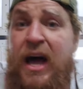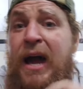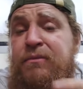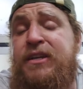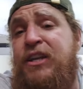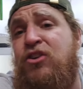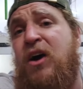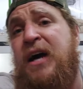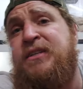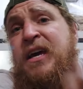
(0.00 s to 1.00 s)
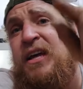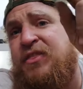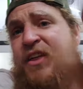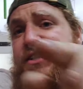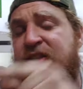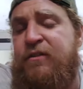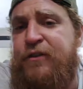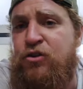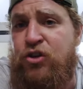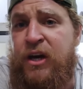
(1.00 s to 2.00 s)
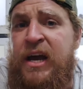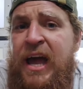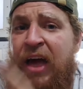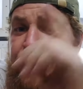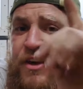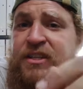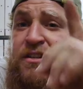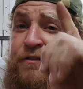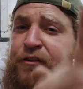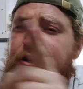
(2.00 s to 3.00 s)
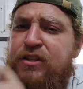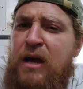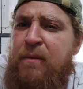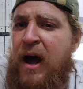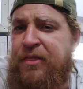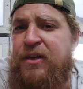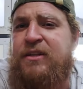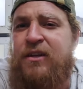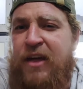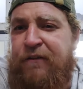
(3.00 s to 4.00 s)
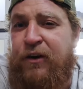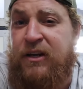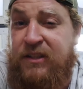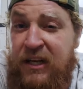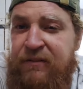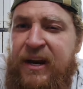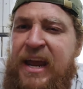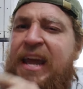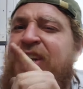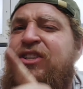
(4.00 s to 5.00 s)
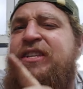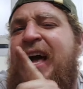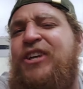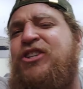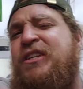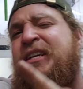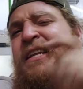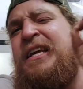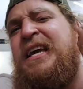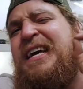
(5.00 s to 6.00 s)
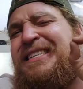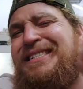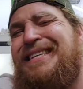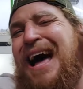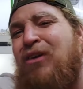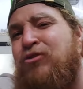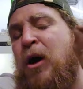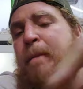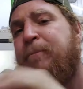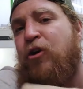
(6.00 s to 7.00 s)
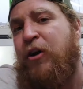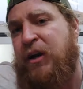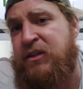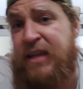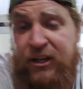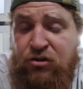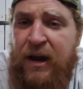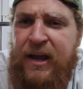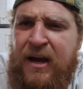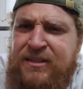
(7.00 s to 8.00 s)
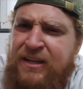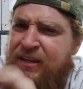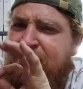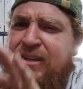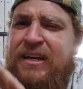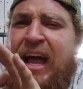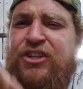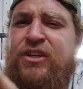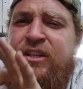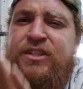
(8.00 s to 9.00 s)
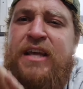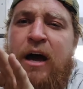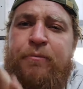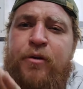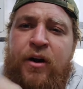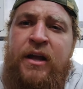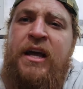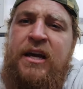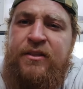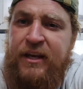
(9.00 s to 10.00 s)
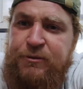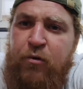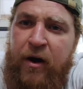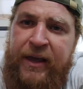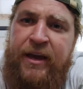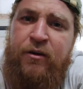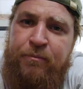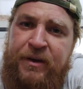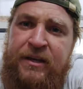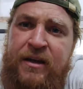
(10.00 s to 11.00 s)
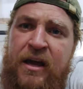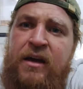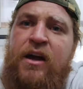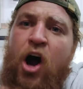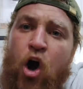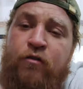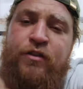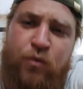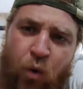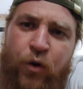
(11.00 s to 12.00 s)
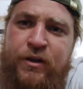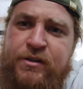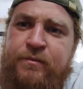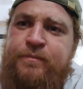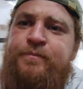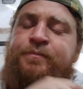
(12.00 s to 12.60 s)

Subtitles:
I'm telling you guys, this is the future, and this is the first time I think South Africa has delivered an internationally sound product. That's right, guys, an internationally sound product. This product can compete over the waters.